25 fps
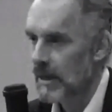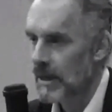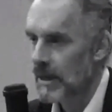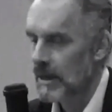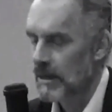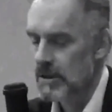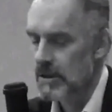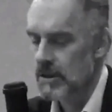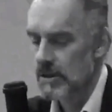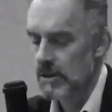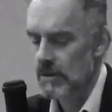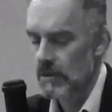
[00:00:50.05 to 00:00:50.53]

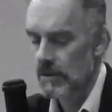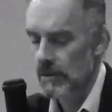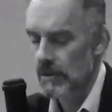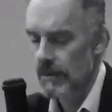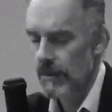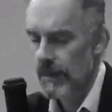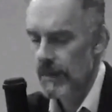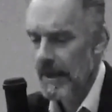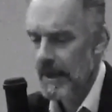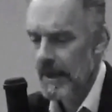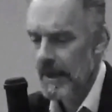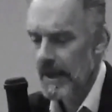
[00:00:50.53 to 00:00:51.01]
And so,
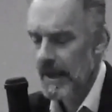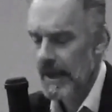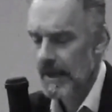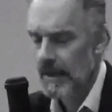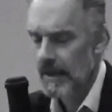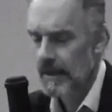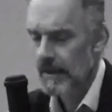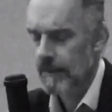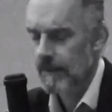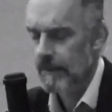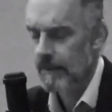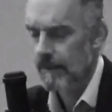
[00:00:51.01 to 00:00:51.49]

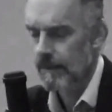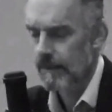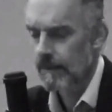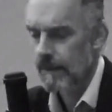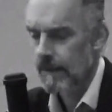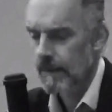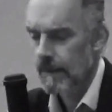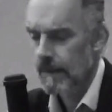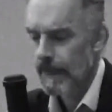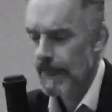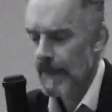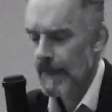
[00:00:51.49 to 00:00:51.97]

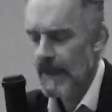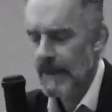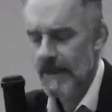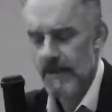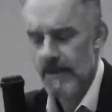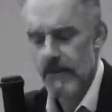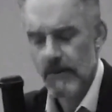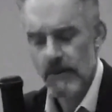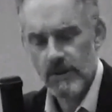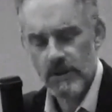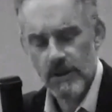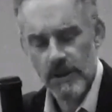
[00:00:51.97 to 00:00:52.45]

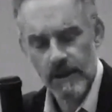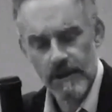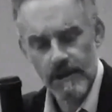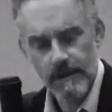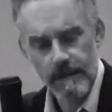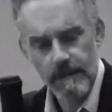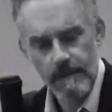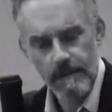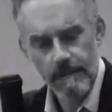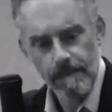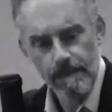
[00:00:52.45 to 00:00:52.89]
there's a